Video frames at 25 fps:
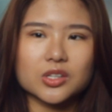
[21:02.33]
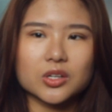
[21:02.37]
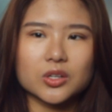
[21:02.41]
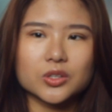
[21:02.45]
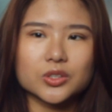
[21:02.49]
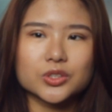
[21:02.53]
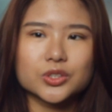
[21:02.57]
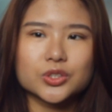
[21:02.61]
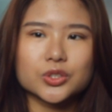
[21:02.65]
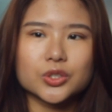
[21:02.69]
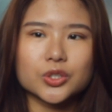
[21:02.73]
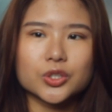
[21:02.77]

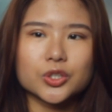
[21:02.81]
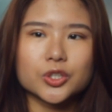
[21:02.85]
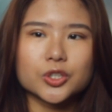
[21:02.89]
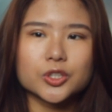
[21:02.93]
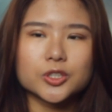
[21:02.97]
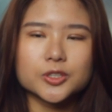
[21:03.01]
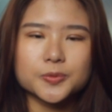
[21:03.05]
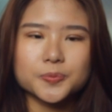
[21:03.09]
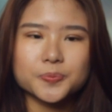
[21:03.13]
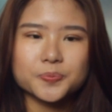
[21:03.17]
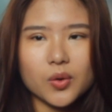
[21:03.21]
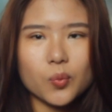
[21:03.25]

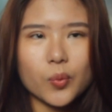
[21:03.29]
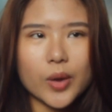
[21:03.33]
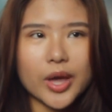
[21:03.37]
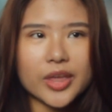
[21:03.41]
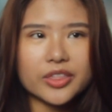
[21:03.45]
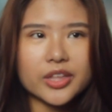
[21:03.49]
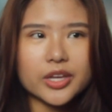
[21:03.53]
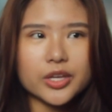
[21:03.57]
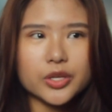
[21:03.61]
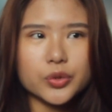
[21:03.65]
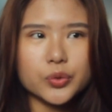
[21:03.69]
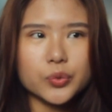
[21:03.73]
also
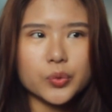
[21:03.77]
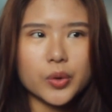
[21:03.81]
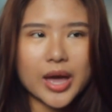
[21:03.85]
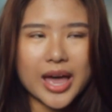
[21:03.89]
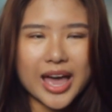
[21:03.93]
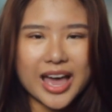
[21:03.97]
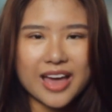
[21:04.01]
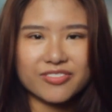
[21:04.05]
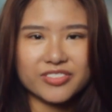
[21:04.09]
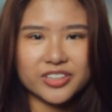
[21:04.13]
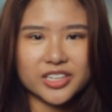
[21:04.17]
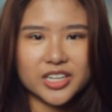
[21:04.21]
whether you
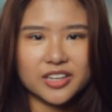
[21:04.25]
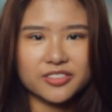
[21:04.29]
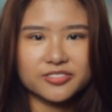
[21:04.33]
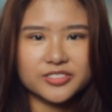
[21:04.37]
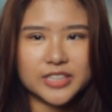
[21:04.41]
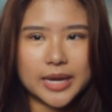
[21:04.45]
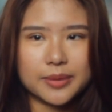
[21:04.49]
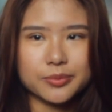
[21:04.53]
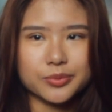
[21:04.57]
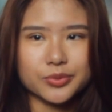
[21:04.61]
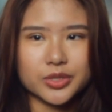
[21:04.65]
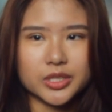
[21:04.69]
have enough
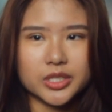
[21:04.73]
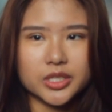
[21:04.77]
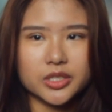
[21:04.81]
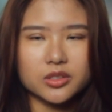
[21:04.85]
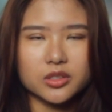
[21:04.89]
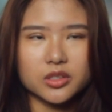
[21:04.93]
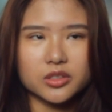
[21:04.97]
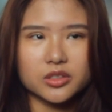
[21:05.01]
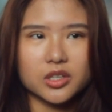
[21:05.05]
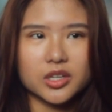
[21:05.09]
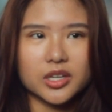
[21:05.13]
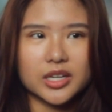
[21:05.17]
time to
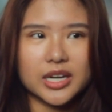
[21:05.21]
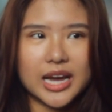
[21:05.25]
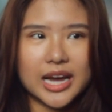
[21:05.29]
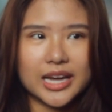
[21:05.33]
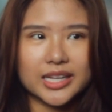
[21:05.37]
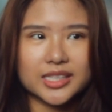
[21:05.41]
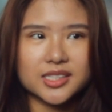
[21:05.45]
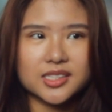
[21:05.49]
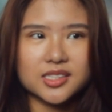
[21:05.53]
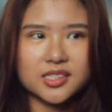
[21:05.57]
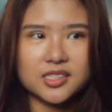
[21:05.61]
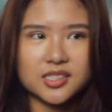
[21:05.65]
heal or not.
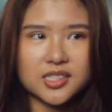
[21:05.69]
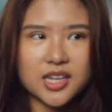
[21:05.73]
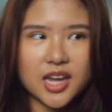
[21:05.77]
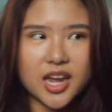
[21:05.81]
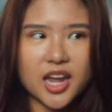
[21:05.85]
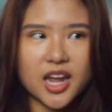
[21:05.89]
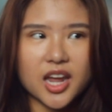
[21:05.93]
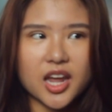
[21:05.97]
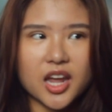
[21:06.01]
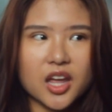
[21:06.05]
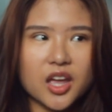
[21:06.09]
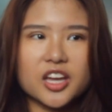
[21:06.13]
I'd
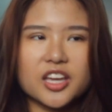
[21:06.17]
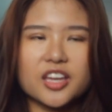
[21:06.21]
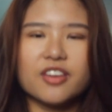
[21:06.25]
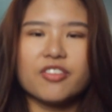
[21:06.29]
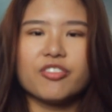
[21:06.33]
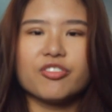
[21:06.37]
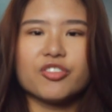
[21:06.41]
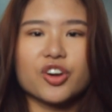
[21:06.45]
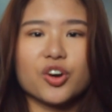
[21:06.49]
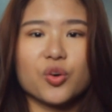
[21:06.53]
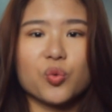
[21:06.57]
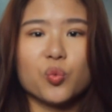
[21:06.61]
say
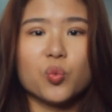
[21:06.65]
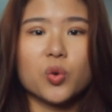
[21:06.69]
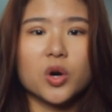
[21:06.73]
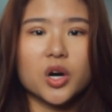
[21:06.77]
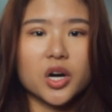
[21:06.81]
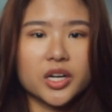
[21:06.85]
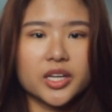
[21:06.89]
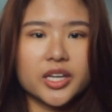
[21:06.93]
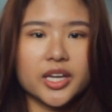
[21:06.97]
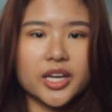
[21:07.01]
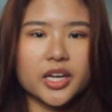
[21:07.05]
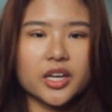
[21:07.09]
if you're
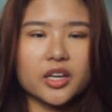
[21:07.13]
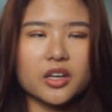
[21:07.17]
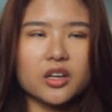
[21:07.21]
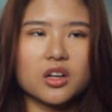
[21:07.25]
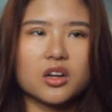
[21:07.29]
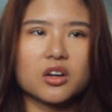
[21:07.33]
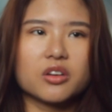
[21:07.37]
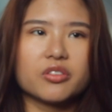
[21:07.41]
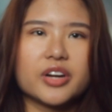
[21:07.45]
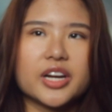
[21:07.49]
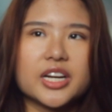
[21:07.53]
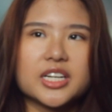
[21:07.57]
working
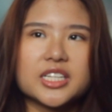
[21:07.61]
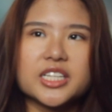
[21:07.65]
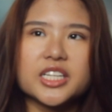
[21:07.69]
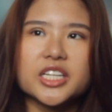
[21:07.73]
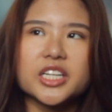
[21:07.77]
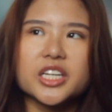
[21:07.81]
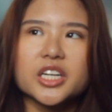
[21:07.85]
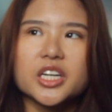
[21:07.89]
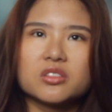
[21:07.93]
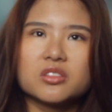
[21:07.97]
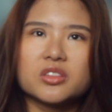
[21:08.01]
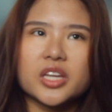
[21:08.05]

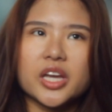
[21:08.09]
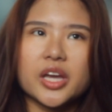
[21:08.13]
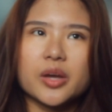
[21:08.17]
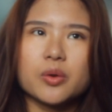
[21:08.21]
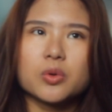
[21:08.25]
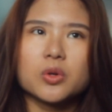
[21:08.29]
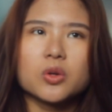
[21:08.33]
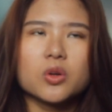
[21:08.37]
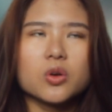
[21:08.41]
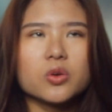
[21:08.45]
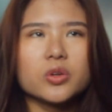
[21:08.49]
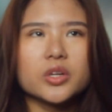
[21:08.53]
already, they
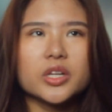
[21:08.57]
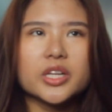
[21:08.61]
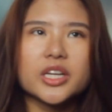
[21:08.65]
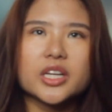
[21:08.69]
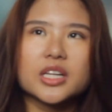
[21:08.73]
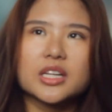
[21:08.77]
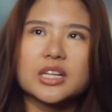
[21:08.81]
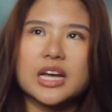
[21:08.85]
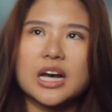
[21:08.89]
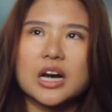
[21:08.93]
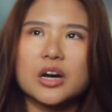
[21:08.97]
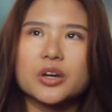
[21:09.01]
will only
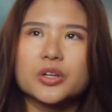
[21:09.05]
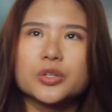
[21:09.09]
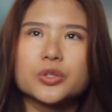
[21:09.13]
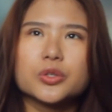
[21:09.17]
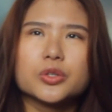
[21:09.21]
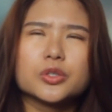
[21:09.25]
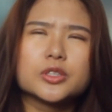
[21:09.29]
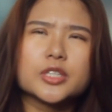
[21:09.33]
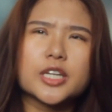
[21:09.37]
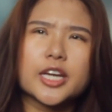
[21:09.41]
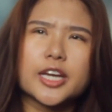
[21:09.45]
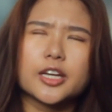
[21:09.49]
allow you
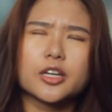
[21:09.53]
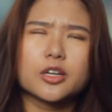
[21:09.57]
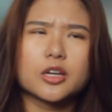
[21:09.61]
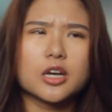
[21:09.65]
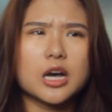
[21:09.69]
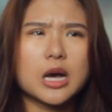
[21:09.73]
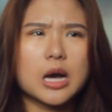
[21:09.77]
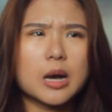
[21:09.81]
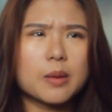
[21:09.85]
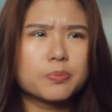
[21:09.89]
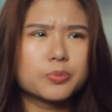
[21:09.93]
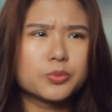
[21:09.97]
to take
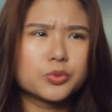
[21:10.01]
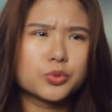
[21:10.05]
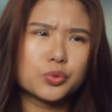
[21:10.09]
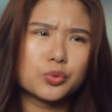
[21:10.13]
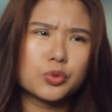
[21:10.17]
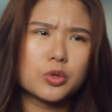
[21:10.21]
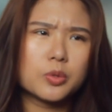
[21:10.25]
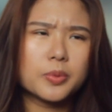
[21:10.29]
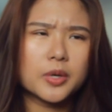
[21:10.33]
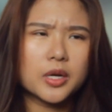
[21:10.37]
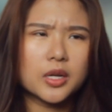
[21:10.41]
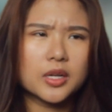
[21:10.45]
up
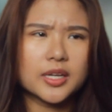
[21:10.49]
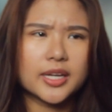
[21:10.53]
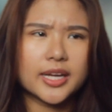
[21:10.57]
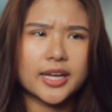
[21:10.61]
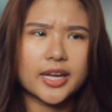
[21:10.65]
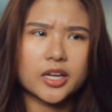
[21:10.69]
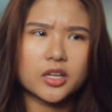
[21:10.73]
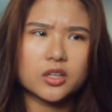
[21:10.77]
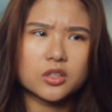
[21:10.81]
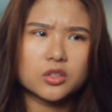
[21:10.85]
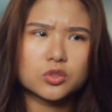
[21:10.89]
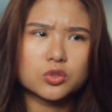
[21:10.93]
to about
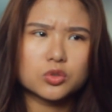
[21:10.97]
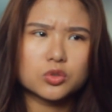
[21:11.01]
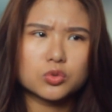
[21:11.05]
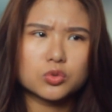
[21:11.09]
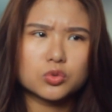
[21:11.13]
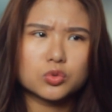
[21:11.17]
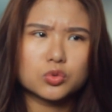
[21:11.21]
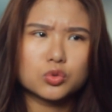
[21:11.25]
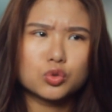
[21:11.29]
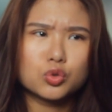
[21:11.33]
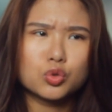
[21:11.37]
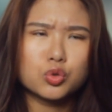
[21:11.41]
like
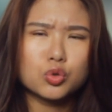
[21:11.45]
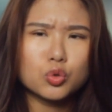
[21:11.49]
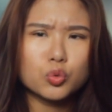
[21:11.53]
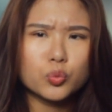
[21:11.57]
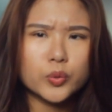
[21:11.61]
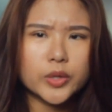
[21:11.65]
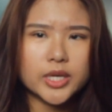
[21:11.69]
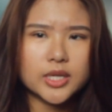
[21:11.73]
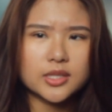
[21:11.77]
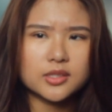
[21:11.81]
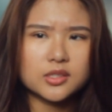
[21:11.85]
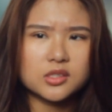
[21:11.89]
2
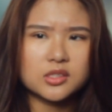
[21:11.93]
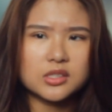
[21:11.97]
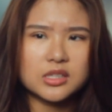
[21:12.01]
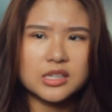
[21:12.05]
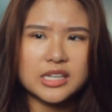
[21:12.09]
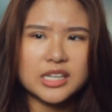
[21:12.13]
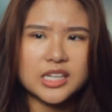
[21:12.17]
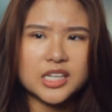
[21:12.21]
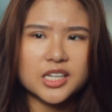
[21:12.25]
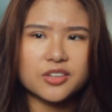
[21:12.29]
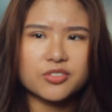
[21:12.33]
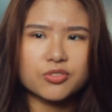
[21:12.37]
weeks
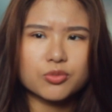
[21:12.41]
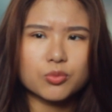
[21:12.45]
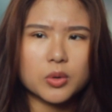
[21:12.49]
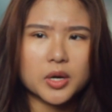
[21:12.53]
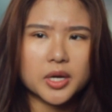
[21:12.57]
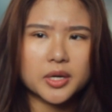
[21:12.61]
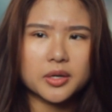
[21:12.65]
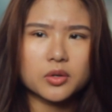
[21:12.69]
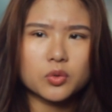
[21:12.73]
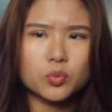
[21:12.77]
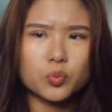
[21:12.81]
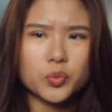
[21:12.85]
leave,
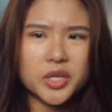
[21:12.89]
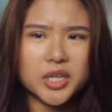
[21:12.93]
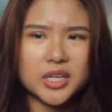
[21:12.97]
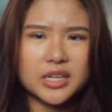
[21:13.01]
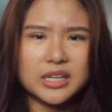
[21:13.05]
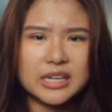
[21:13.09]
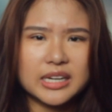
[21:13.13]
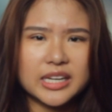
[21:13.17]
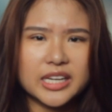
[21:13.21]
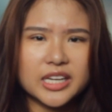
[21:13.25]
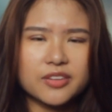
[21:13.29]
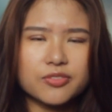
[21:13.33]
1 week
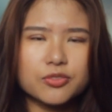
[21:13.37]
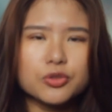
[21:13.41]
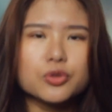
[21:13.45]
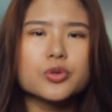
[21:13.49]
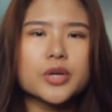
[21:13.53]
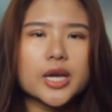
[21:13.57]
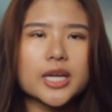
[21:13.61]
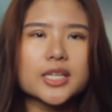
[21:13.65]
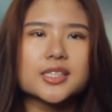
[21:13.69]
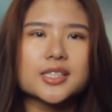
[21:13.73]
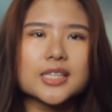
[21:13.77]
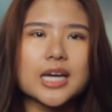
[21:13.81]
leave. You
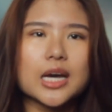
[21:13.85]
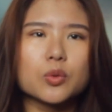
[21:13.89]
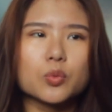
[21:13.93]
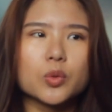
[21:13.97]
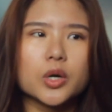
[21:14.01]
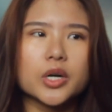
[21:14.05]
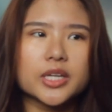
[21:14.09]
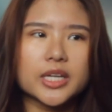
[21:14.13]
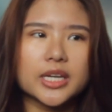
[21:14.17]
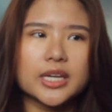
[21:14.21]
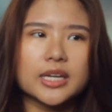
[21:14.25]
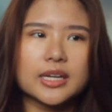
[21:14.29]
can start
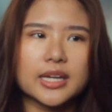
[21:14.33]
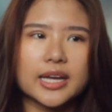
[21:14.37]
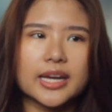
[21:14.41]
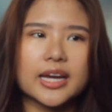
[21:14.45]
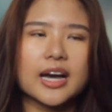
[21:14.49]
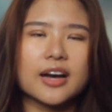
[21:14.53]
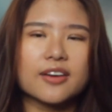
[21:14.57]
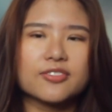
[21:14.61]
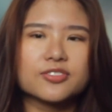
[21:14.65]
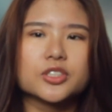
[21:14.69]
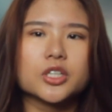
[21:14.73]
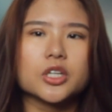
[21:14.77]
working like
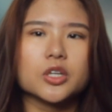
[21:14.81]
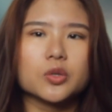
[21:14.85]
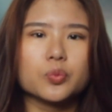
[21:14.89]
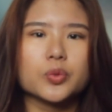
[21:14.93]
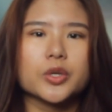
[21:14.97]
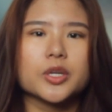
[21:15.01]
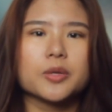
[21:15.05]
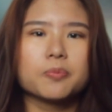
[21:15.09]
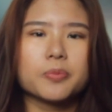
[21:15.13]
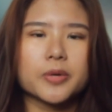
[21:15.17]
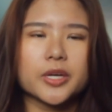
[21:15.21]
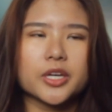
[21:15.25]
after a
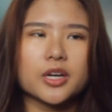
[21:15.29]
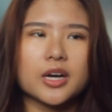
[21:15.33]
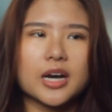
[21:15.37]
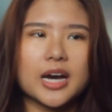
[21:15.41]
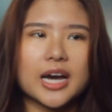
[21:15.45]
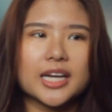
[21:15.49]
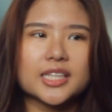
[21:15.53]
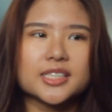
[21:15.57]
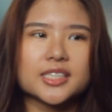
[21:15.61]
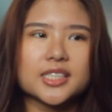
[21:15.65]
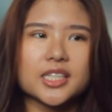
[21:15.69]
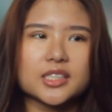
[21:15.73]
week, but your
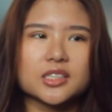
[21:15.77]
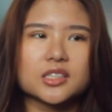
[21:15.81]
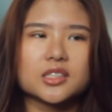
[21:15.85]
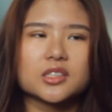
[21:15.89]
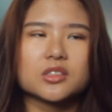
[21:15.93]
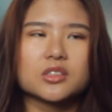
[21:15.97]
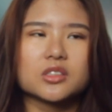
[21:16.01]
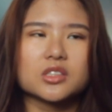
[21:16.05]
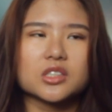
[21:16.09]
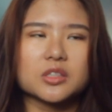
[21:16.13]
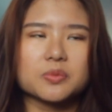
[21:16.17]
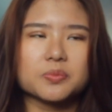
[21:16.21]
eyesight's
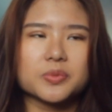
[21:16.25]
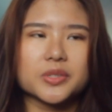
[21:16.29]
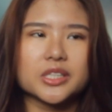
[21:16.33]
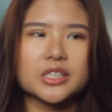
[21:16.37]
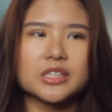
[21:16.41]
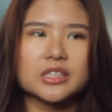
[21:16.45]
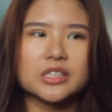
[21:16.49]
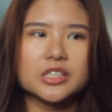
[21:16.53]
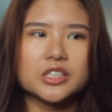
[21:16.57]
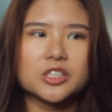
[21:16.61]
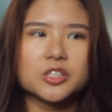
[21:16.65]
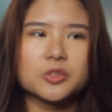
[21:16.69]
still gonna be
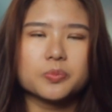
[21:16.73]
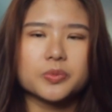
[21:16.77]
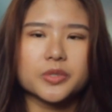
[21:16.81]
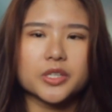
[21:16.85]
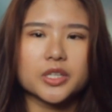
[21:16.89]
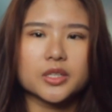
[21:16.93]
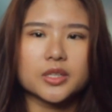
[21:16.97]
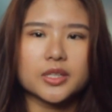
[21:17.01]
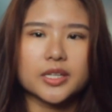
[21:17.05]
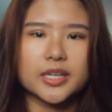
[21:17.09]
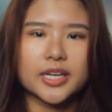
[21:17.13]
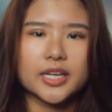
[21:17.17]
a little
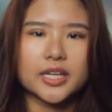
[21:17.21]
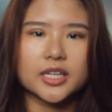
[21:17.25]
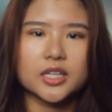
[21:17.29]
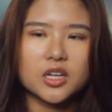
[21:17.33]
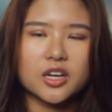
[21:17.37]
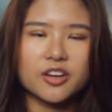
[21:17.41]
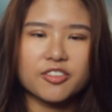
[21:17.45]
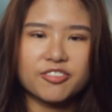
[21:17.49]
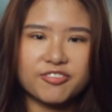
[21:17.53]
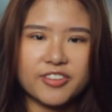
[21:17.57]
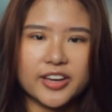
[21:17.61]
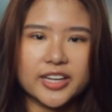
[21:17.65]
bit like
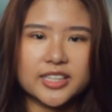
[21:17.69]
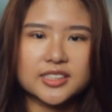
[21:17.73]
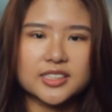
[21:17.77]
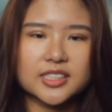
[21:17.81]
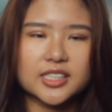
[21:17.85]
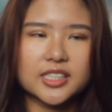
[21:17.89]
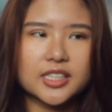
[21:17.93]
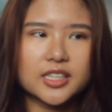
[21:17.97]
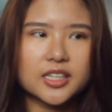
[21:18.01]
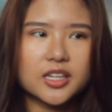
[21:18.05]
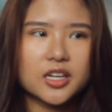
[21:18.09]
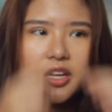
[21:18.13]

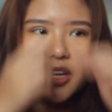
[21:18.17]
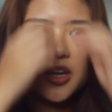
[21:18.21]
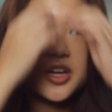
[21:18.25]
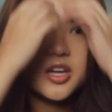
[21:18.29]
affected.